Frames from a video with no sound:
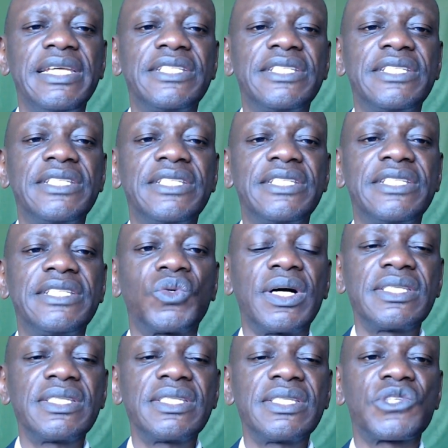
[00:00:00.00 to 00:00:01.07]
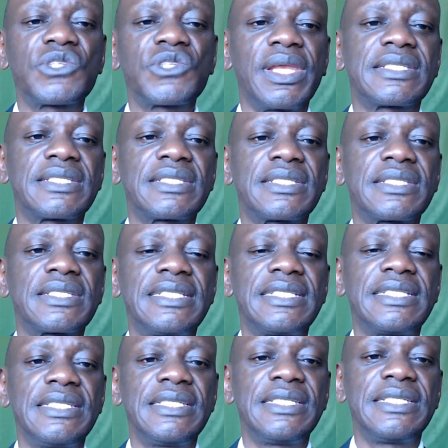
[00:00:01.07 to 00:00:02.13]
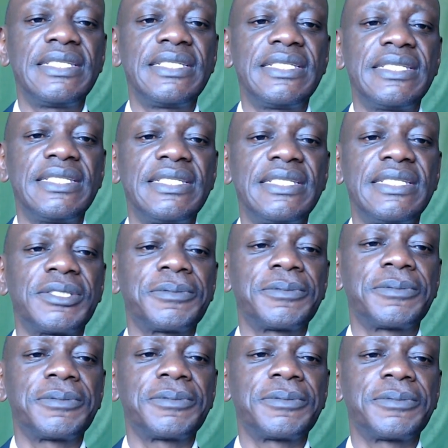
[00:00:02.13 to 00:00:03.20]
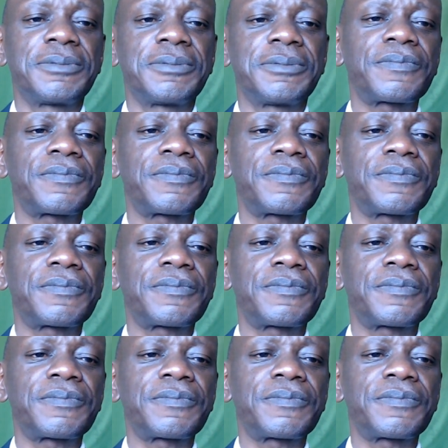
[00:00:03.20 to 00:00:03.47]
because they are linked to cancer as well as heart diseases.